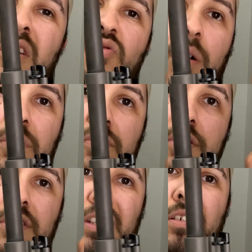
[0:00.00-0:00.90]
Drop this front
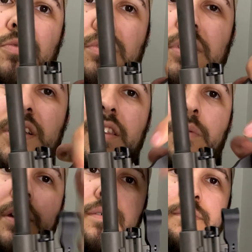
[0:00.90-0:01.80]
side down because we don't need that in the way.
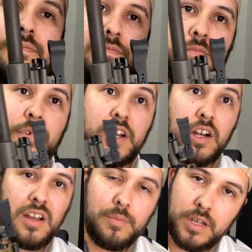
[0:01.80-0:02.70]
We got our
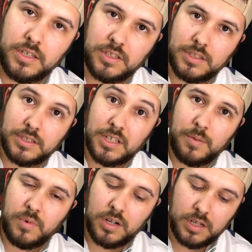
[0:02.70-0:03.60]
amazing
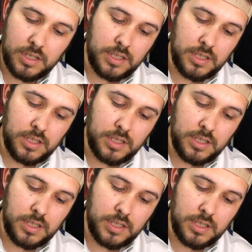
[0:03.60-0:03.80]
Sightmark.